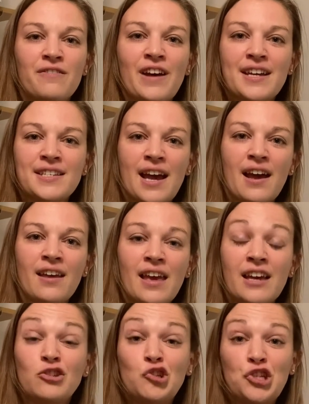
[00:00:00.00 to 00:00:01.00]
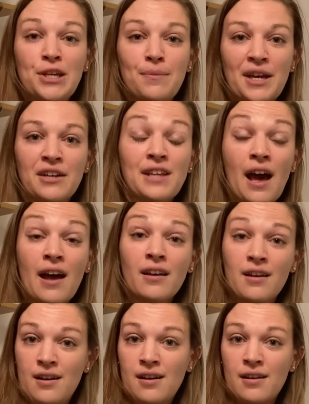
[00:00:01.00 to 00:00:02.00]
vet tech at gmail dot
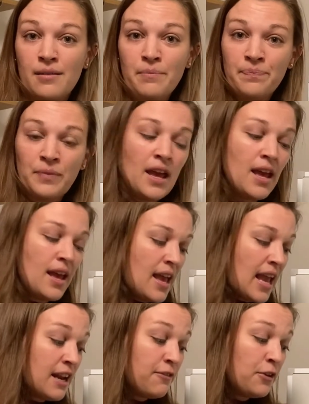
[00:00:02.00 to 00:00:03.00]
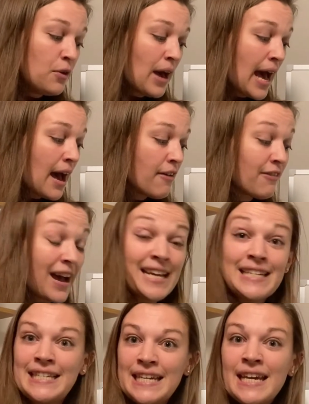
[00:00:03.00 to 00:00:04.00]
com. And if you have
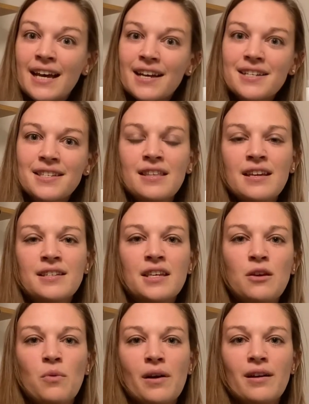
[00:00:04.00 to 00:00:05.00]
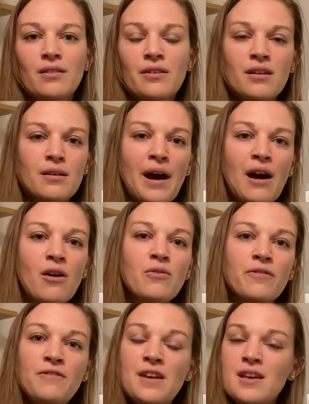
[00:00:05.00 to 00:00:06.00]
ideas, things that you want to learn
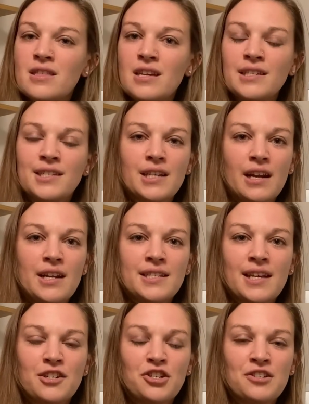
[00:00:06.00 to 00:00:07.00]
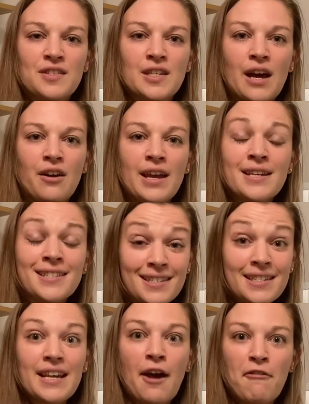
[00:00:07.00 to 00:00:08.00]
about via these study session
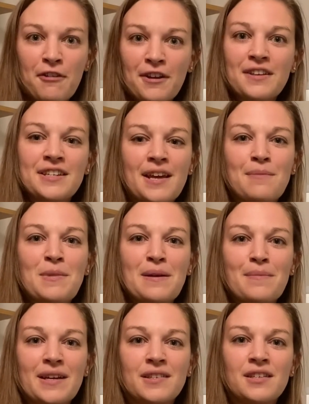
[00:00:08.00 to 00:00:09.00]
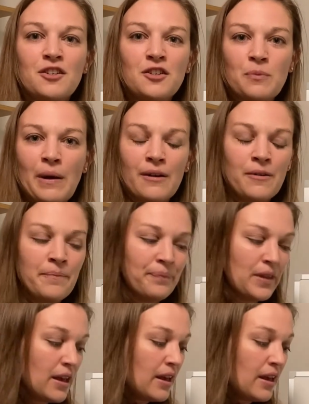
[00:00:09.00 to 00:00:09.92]
Saturdays, definitely send me a message as well.